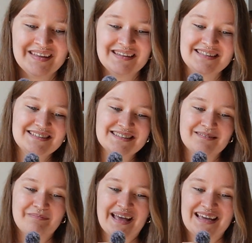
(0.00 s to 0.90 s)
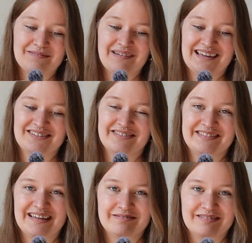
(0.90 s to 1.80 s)
This is a paid pattern
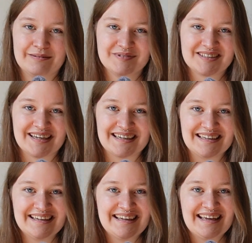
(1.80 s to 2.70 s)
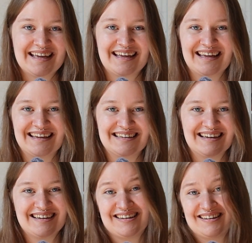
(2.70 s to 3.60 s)
on their website, and
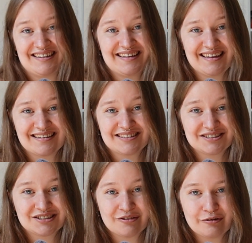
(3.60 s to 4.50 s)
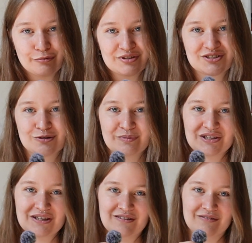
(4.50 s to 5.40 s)
again, I just thought it was super
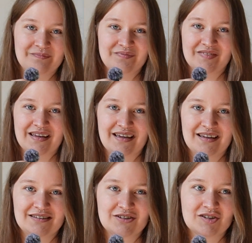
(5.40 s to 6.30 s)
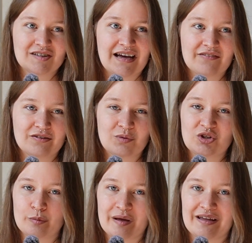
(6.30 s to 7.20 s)
cute. And you could have him on
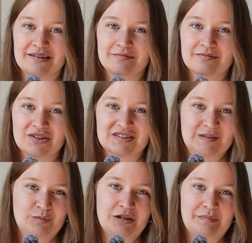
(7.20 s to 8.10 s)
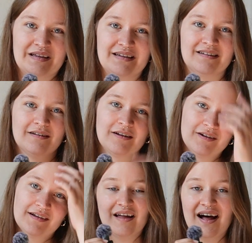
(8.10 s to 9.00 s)
your bed because he's pretty big.
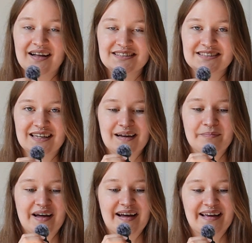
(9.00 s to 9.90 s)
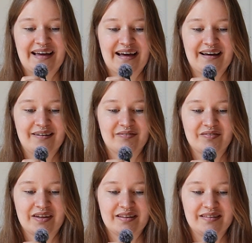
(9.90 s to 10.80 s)
Last up, I
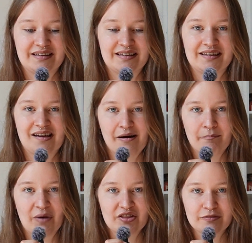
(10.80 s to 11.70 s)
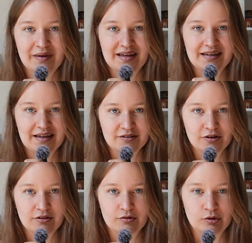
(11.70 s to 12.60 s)
have the Mothman and
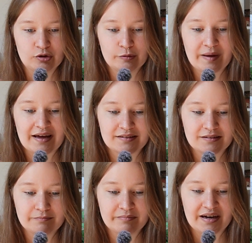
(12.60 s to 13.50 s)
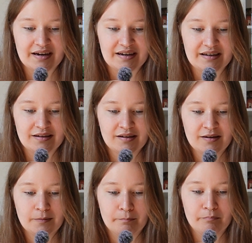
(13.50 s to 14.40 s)
Cthulhu pattern by
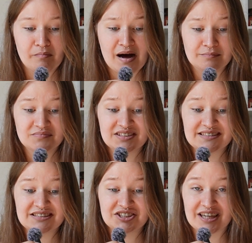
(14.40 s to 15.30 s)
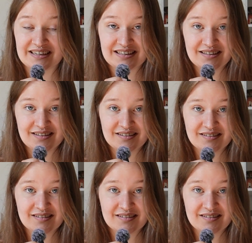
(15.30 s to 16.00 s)
Mum Stichetti.